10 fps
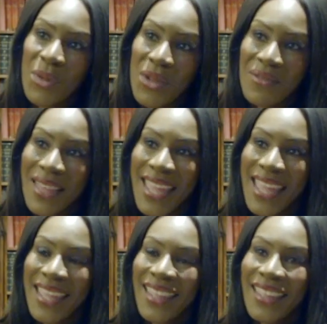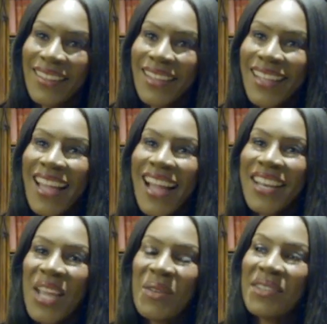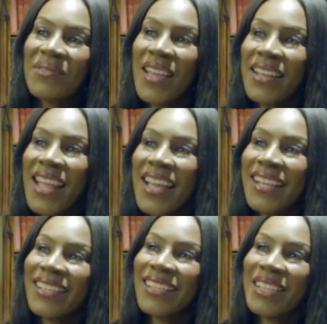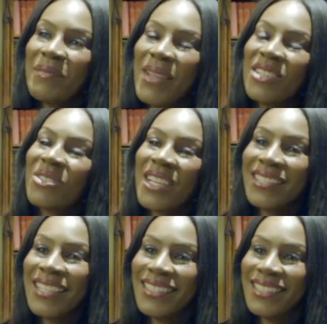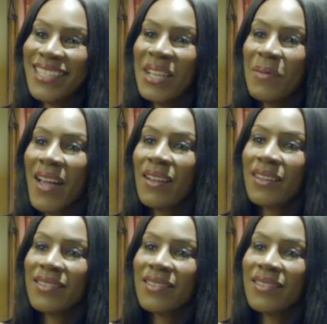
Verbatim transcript: movie. Mm -hmm. And I always find that um, interesting to think about